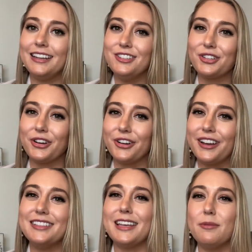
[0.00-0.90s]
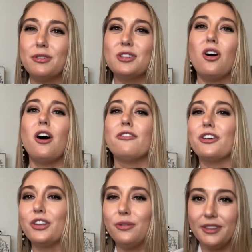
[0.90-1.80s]
in turn is able to
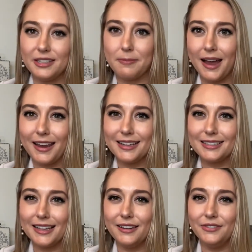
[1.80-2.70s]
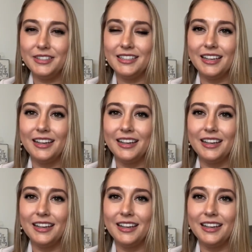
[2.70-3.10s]
offer you these buying incentives.